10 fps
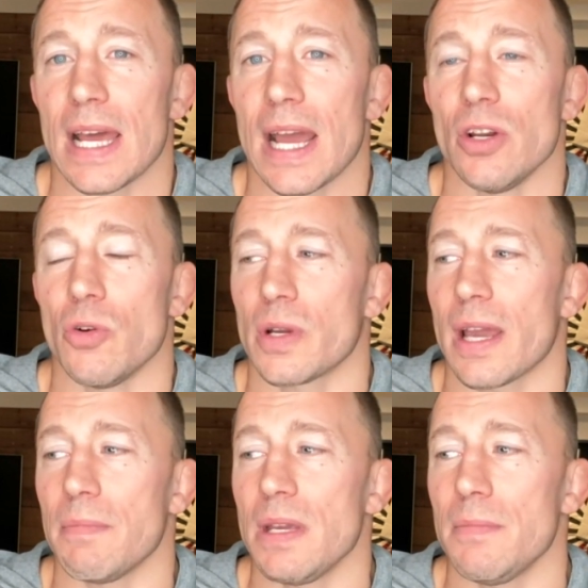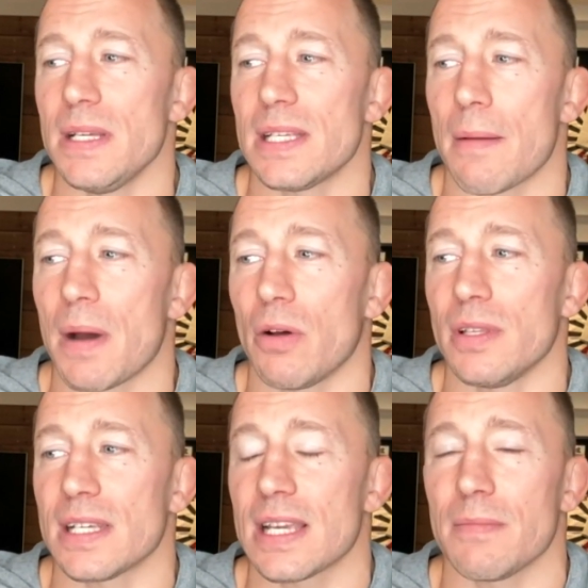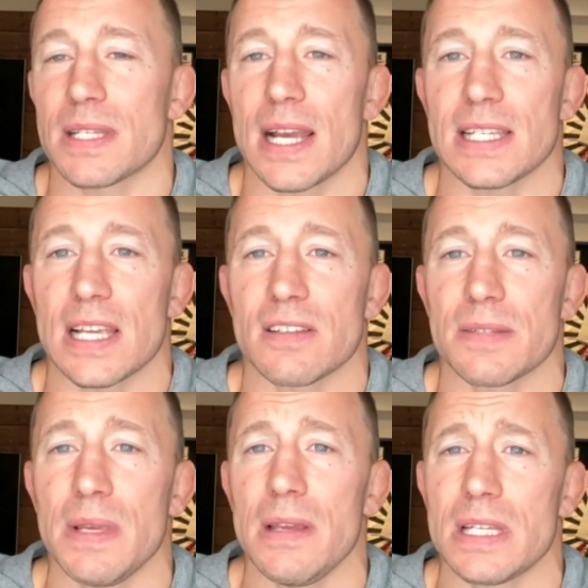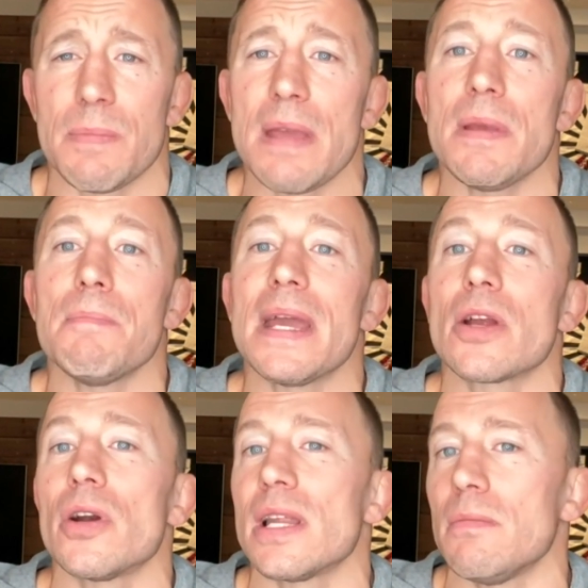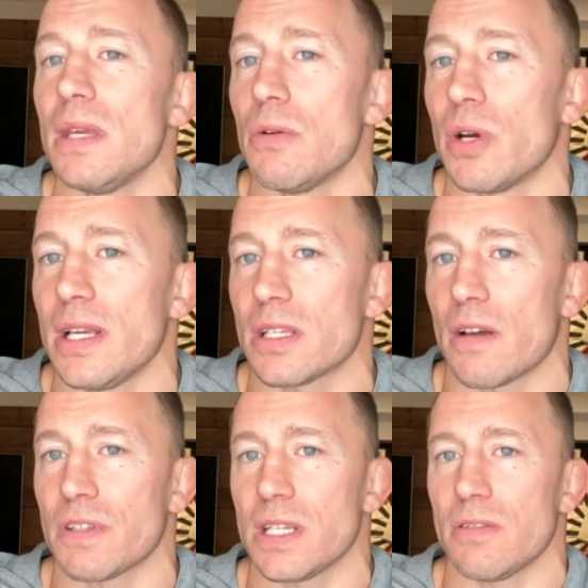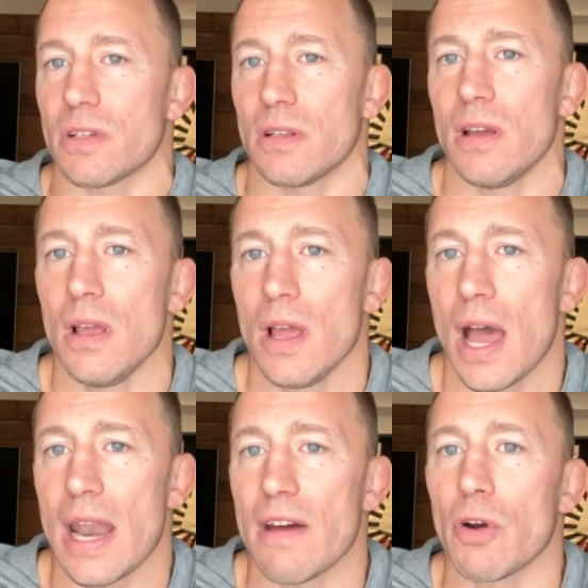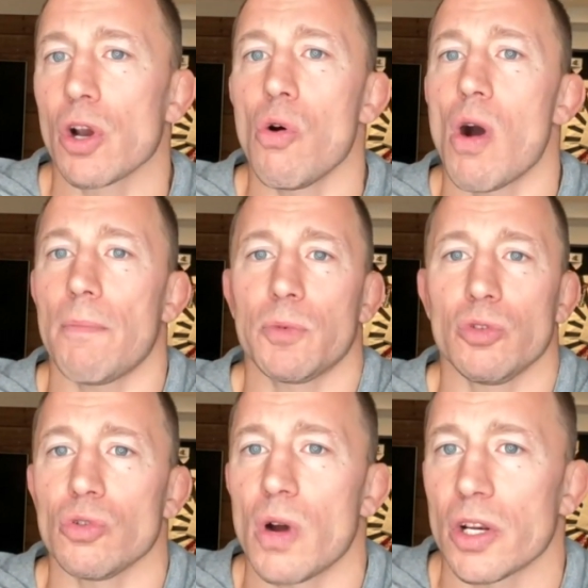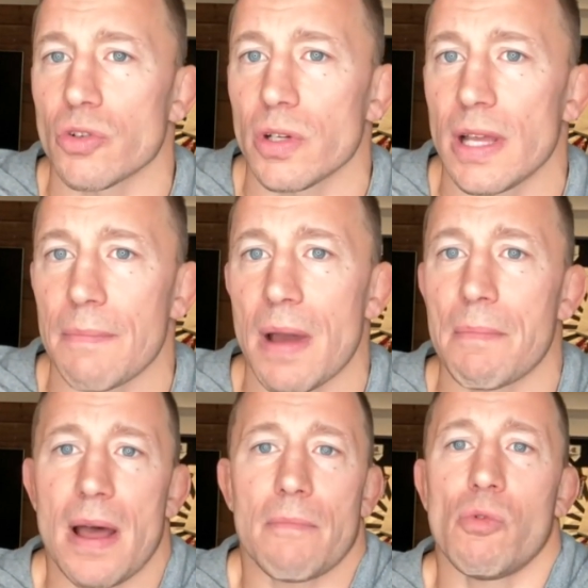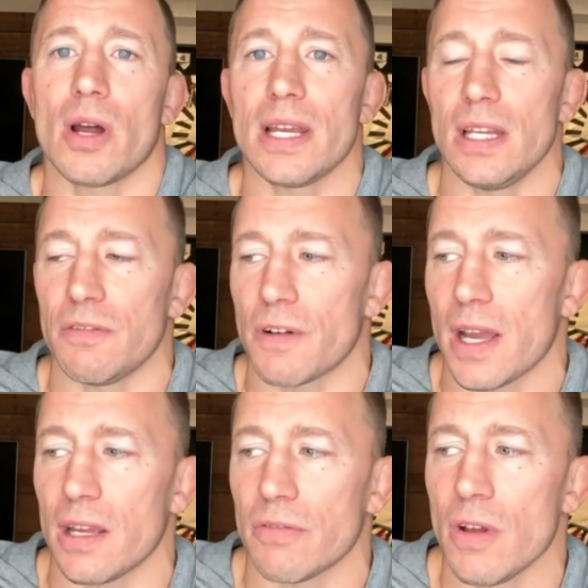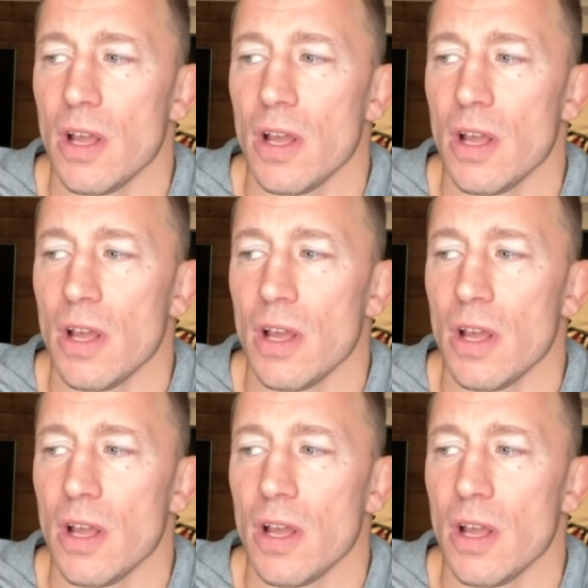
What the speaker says: And I know Khabib is about the same size as me. He's maybe bigger than me when he's off season. I never go up to 200. I'm 185.